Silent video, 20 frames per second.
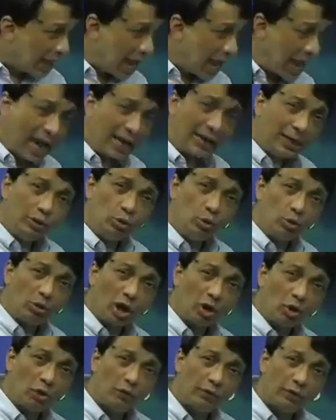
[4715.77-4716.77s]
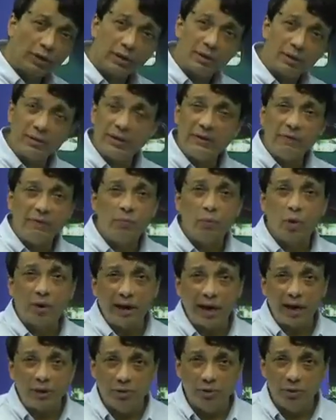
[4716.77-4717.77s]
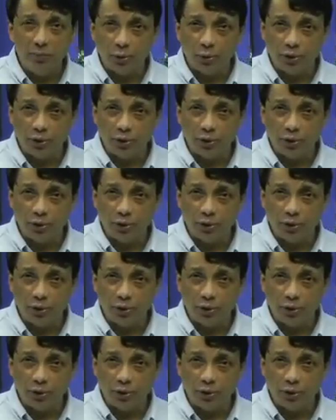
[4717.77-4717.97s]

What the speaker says: and you run over a even more casual